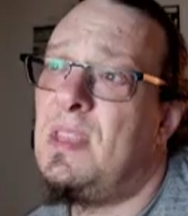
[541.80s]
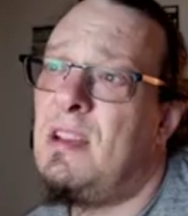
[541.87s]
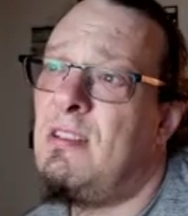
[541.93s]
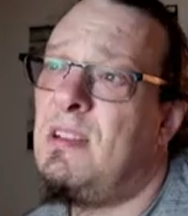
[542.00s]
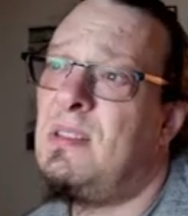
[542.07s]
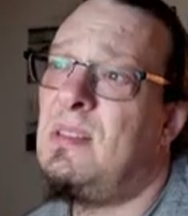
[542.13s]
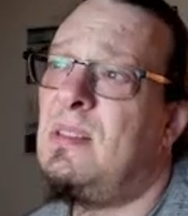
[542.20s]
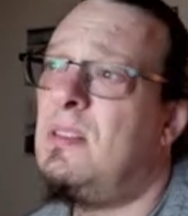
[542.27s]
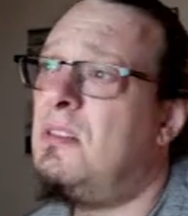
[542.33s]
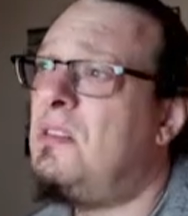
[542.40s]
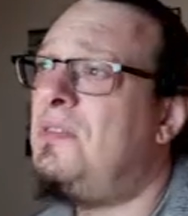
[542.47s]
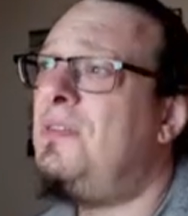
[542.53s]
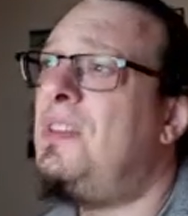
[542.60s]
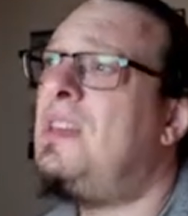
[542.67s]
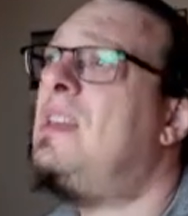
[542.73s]
is
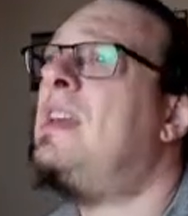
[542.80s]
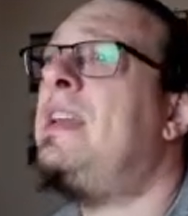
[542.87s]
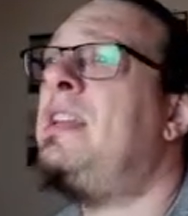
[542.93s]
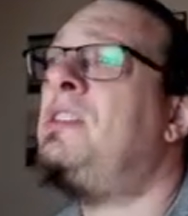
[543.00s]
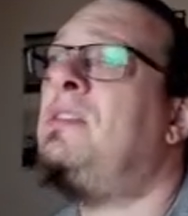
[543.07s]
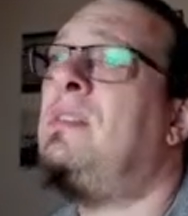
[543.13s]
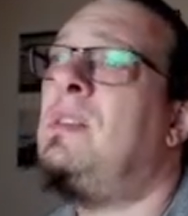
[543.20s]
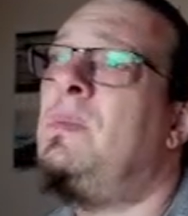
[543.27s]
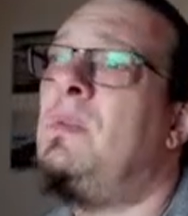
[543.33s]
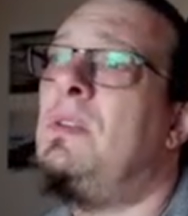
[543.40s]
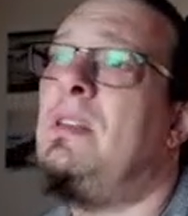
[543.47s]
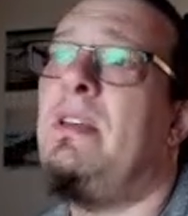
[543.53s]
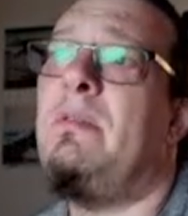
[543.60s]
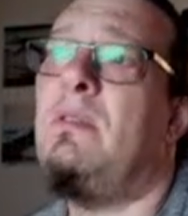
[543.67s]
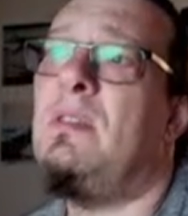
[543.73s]
notifications, but
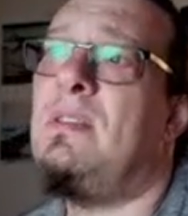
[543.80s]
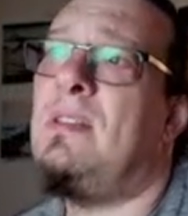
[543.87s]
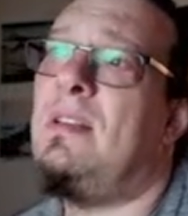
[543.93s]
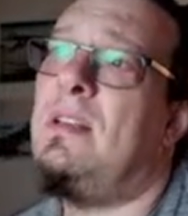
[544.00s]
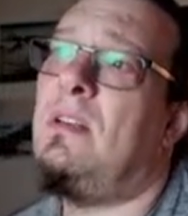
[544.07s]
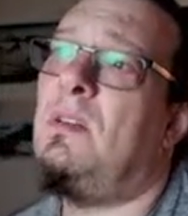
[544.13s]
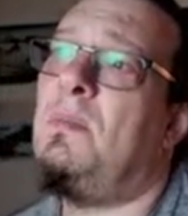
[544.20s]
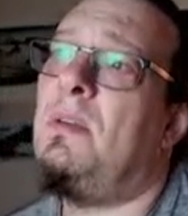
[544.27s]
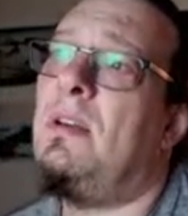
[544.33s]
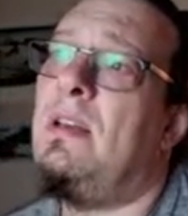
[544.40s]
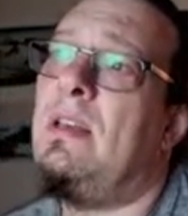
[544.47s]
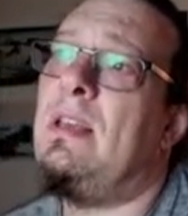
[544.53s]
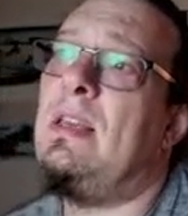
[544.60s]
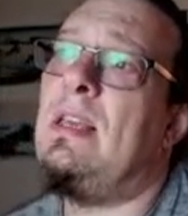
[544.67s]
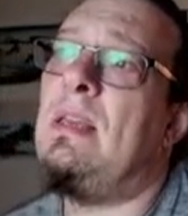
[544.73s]
they would send out per
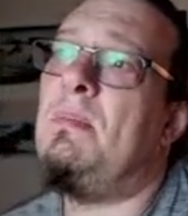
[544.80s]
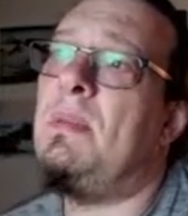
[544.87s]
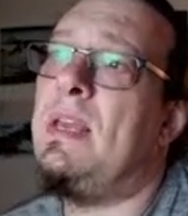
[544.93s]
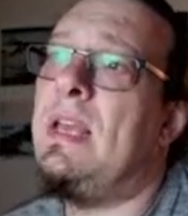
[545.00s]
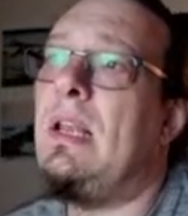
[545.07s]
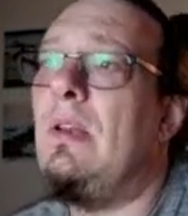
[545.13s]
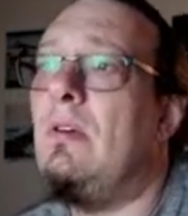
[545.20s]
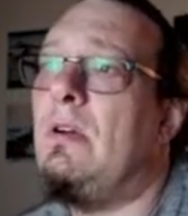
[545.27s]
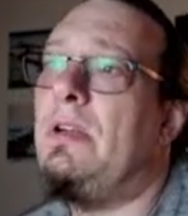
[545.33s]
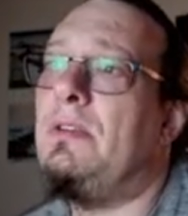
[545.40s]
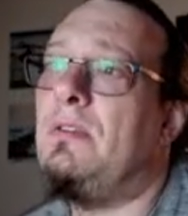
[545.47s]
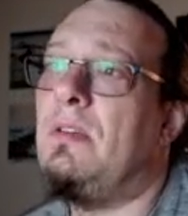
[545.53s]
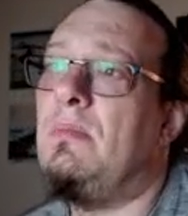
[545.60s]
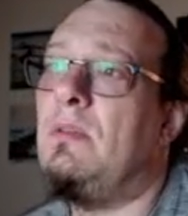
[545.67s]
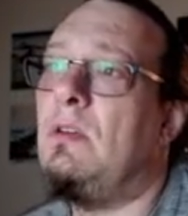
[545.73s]
email or to
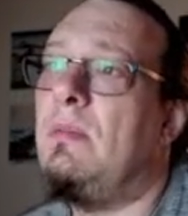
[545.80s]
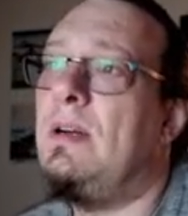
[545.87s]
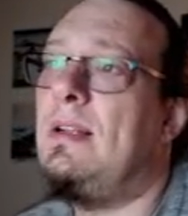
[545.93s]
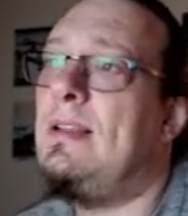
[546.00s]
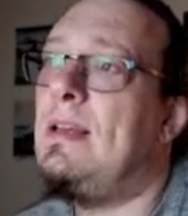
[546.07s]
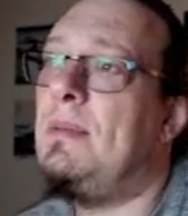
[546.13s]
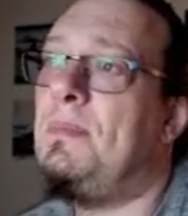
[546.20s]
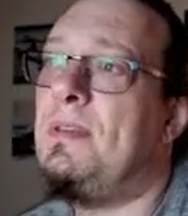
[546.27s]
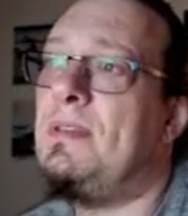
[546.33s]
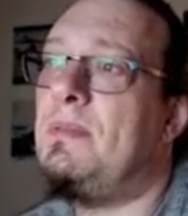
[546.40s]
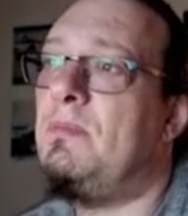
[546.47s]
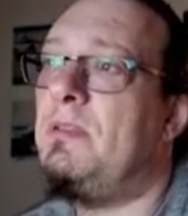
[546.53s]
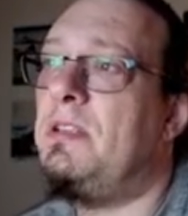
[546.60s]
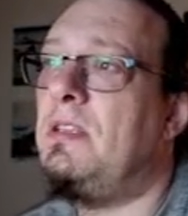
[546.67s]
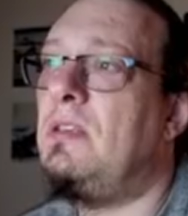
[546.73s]
the mobile app. That's
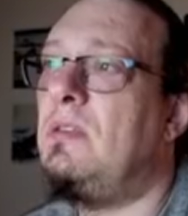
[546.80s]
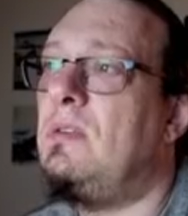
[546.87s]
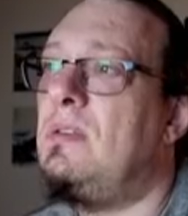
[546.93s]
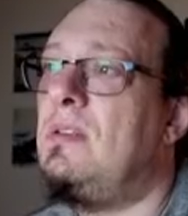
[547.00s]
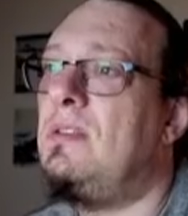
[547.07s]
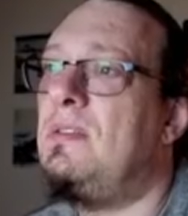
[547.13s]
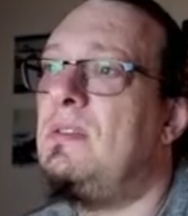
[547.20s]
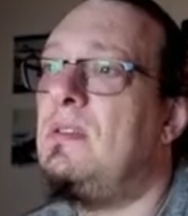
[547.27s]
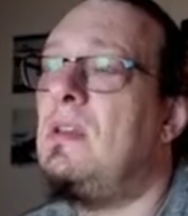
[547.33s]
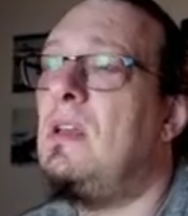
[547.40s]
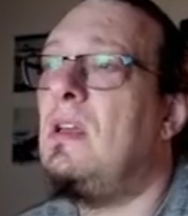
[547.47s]
pretty useless.